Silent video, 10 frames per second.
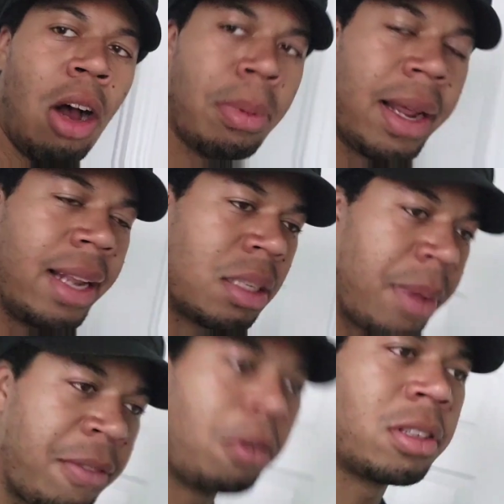I hope that is a
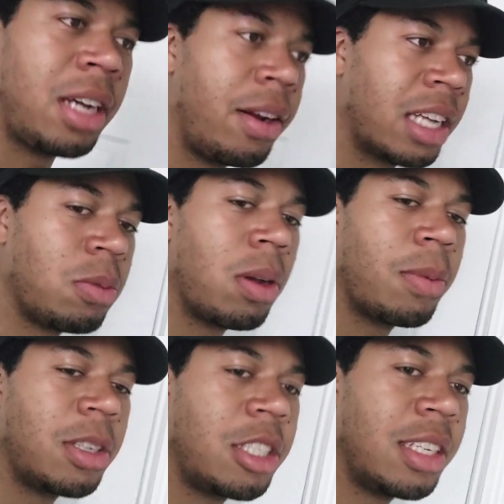big foreshadow next
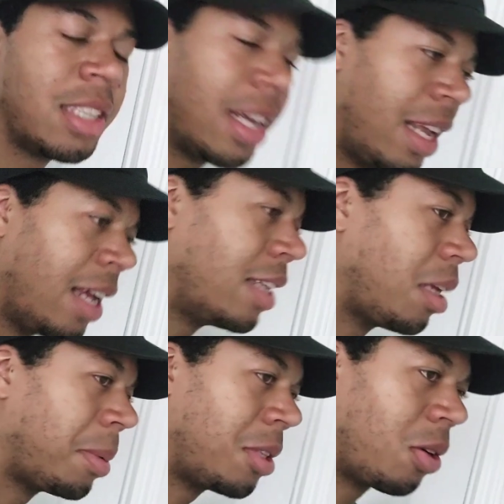week, what Shen said at the end of this
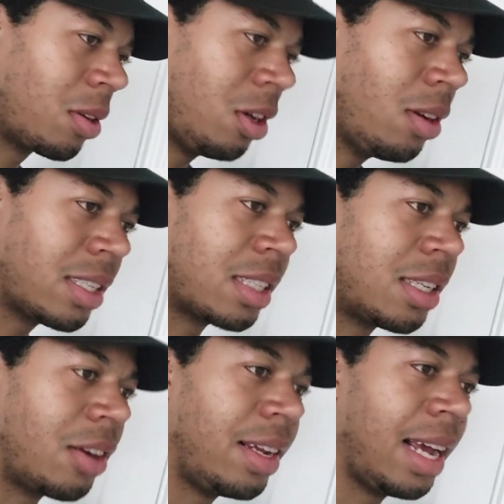episode, because all things
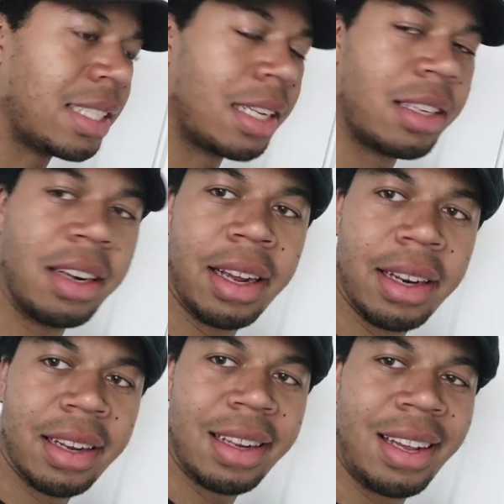considered, he hasn't done
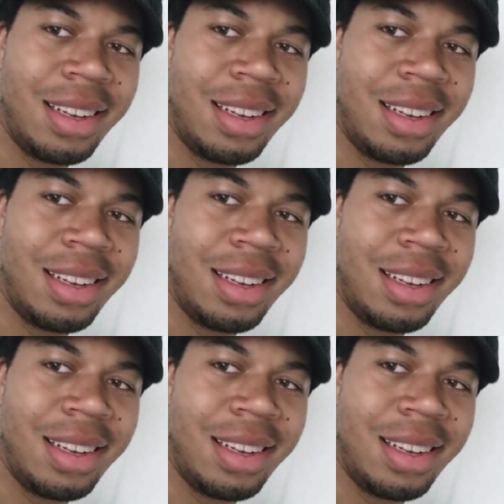anything.